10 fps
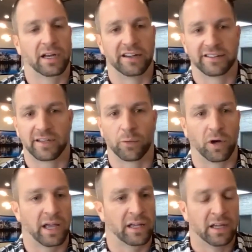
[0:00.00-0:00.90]
And I just said, well,
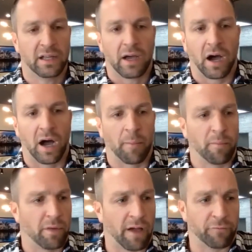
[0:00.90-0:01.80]
hey,
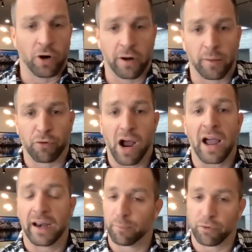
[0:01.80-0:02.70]
have you heard of
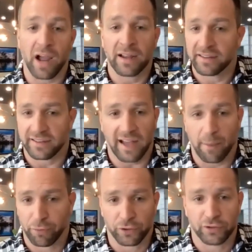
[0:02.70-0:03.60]
Brian? And Brian's a
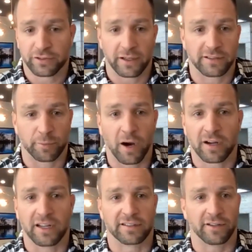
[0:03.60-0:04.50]
top producer in his
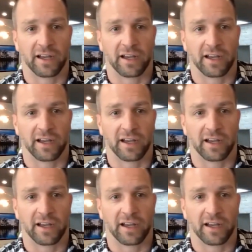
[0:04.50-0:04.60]
market.